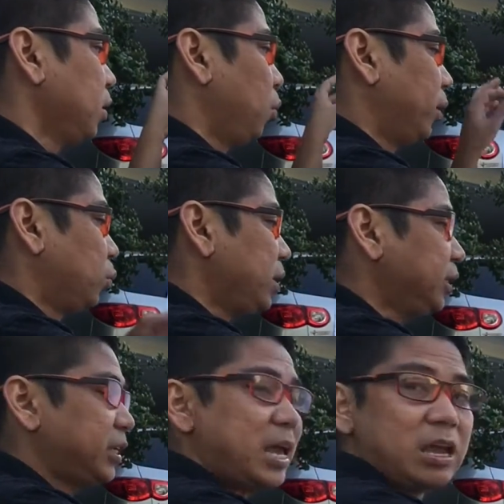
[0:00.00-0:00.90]
When we
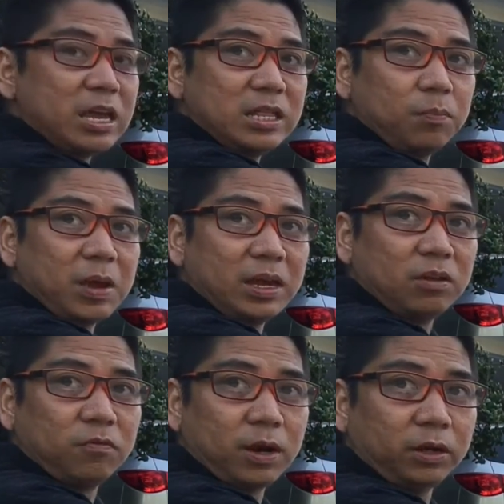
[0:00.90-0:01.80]
say
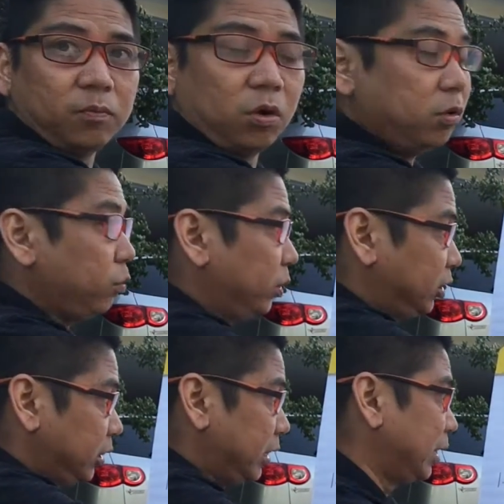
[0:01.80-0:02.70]
independent variable,
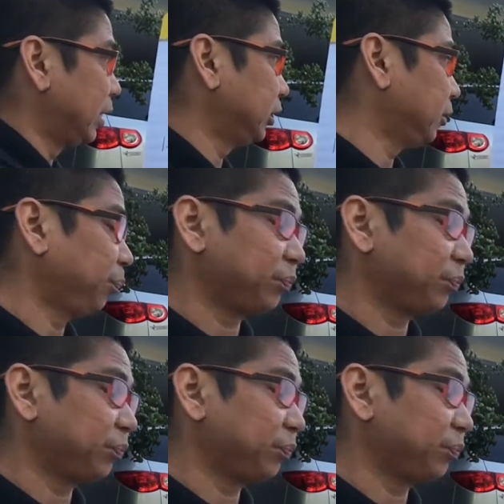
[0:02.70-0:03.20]
which is